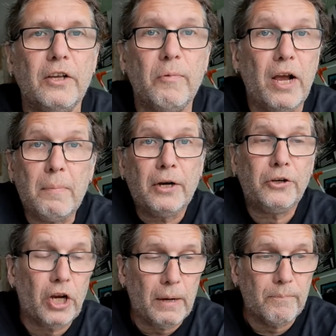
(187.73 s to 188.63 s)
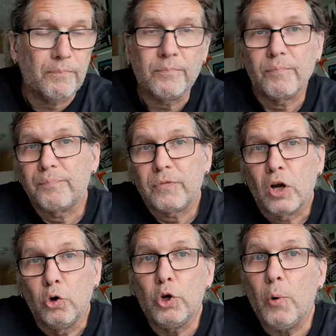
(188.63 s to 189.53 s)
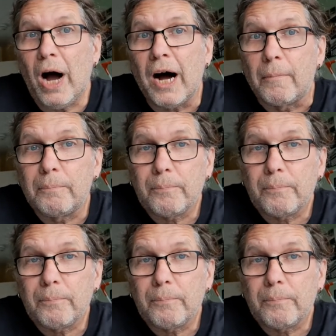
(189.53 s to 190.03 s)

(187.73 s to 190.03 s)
very much who you are.